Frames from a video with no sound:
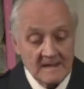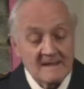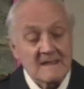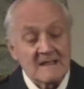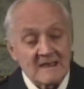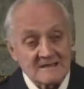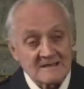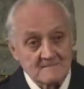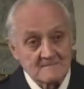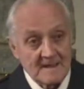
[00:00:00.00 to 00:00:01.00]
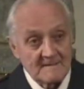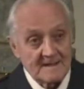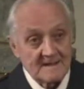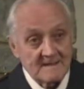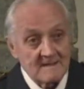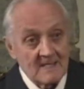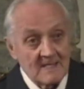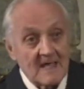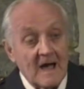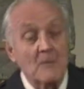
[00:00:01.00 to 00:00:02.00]
Here in Glastonbury,
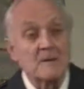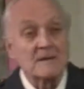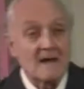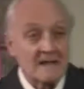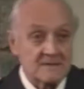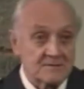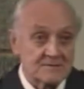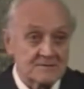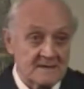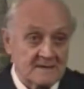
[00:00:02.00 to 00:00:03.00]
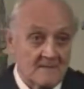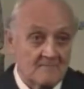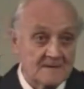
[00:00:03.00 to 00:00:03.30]
I would like to set